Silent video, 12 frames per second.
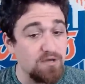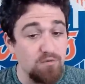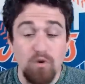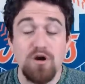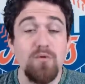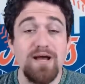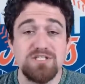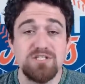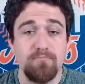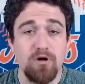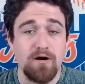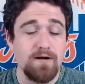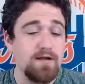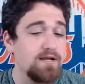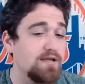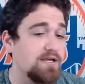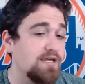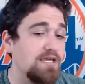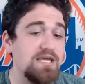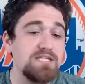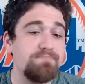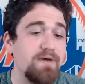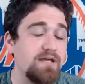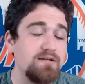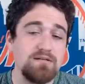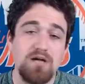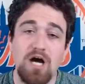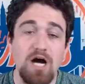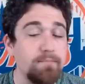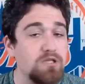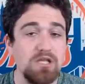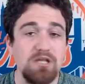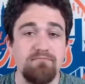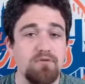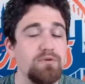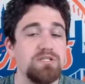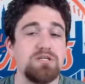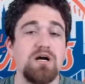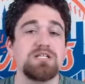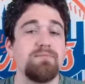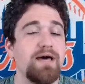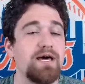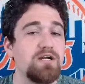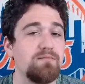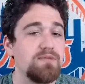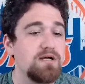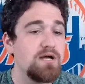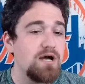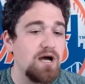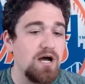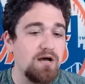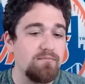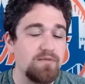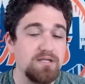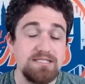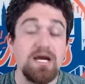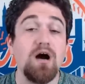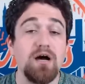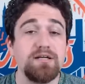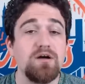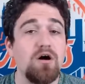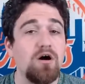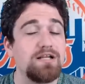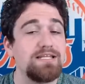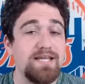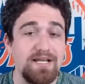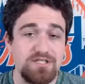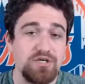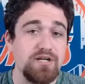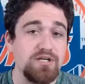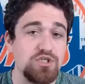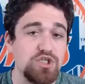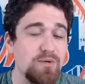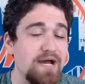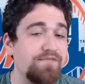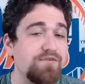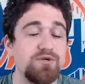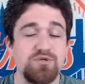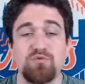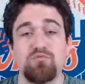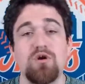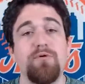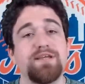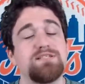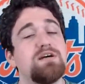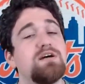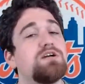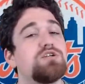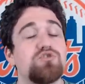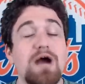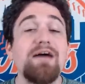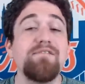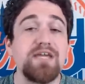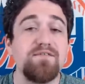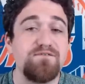Eduardo Escobar, he's been unbelievable. We talked about him a ton on yesterday's show after his heroics, driving